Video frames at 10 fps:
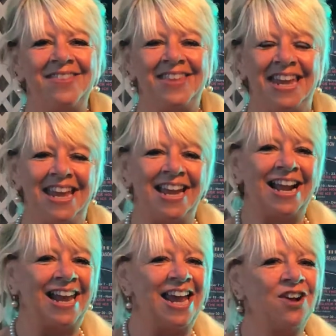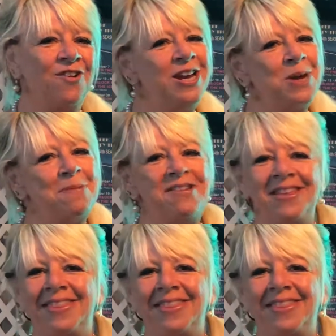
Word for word: the Clear Creek Community